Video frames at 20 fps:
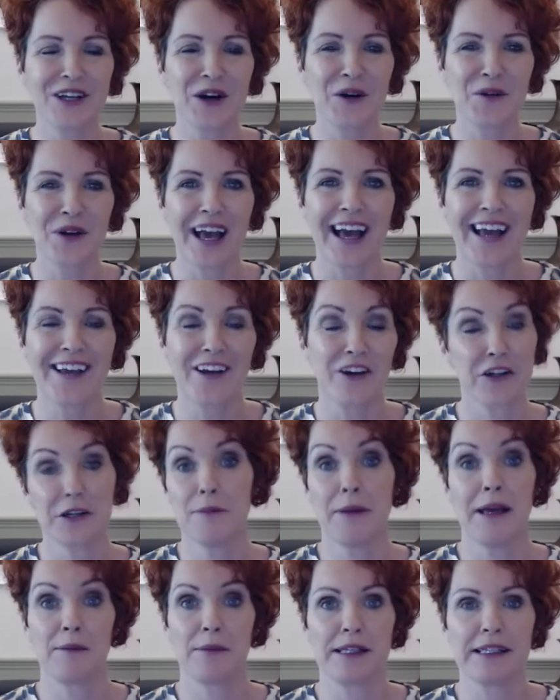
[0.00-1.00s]
okay, or you
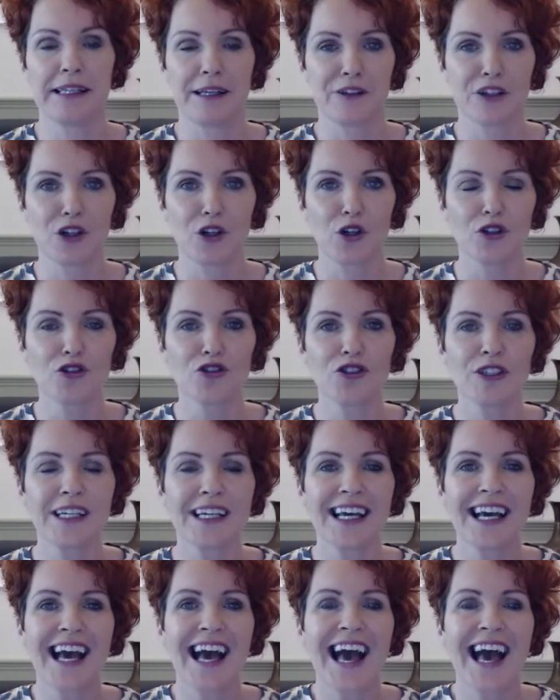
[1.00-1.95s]
may have been in the country,